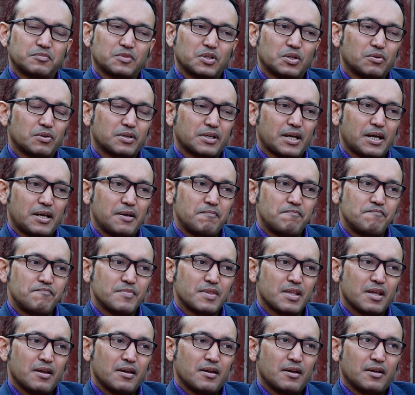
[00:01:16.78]
Okay,
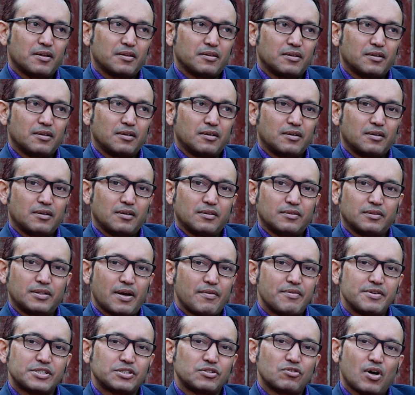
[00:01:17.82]

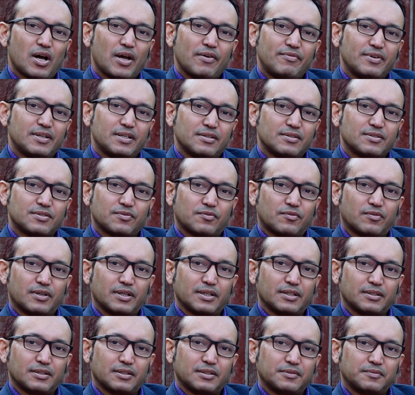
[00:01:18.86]
there is no evidence for
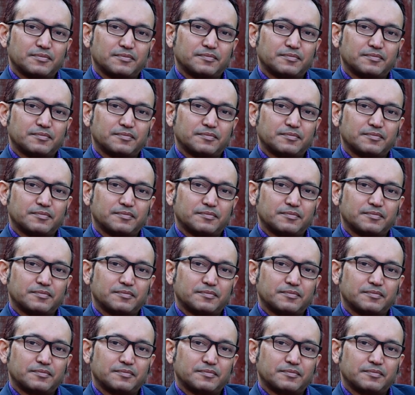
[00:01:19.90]
it.